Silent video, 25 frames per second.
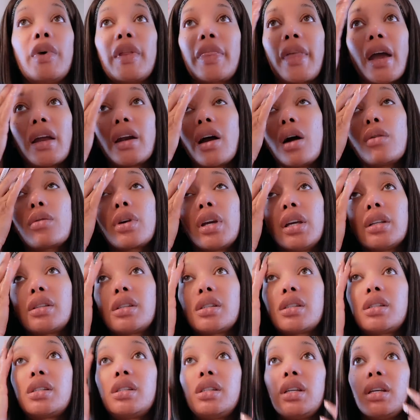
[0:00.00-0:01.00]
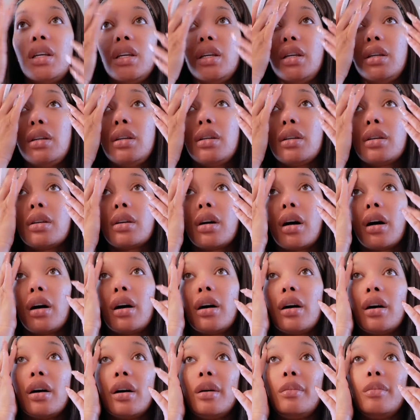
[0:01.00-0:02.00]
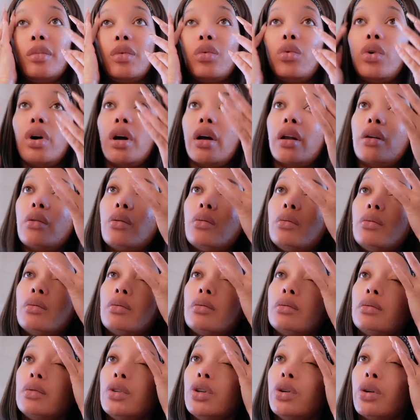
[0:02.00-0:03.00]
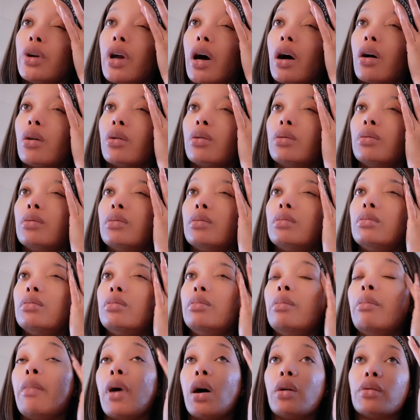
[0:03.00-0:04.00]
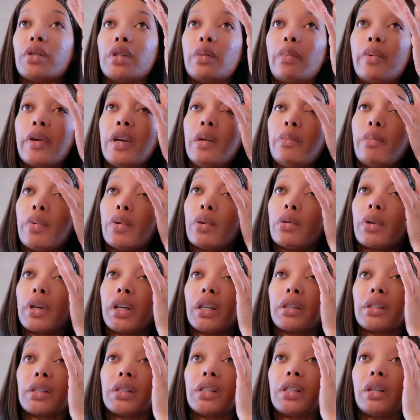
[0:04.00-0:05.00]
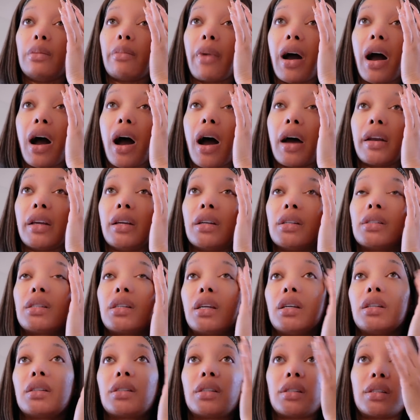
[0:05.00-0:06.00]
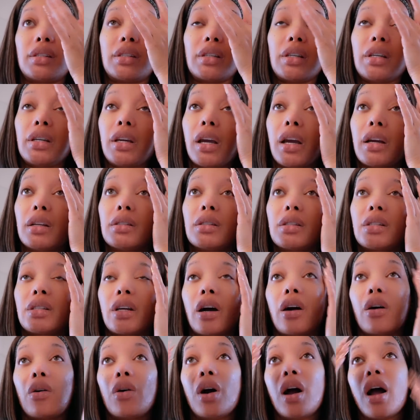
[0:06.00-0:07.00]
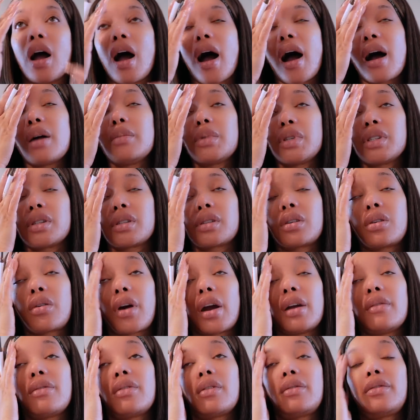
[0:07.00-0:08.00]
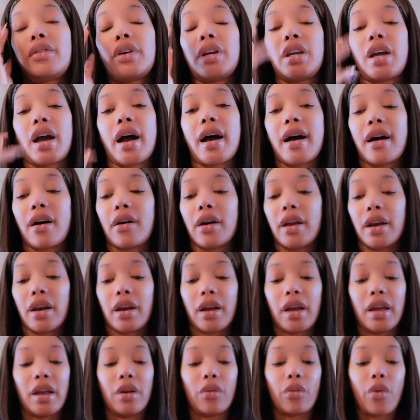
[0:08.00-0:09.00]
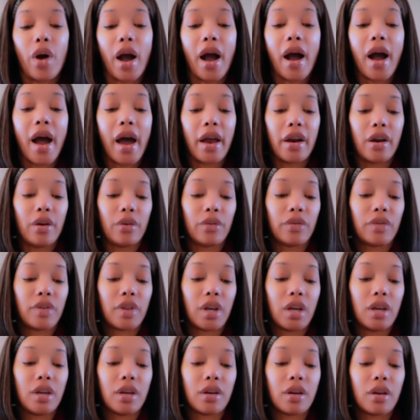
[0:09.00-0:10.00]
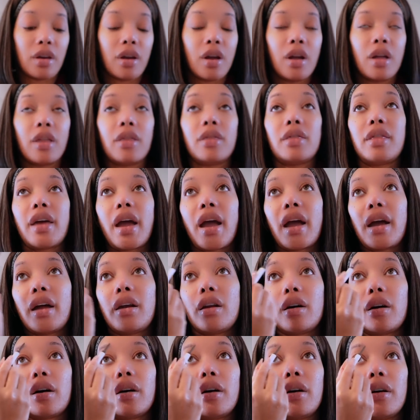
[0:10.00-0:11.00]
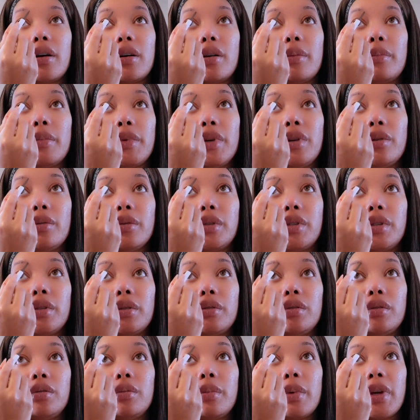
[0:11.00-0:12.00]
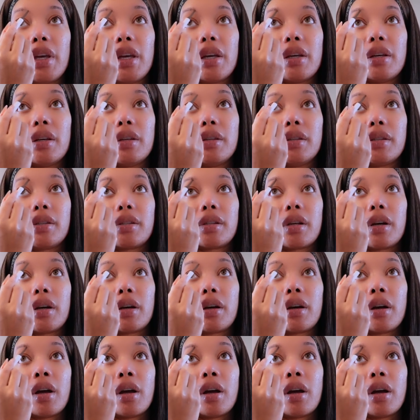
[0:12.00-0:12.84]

But they don't get to see um, what, you know, most people get to see, my audience get to see. And so I'm just grateful for y'all. And, and while I don't think that um, YouTube is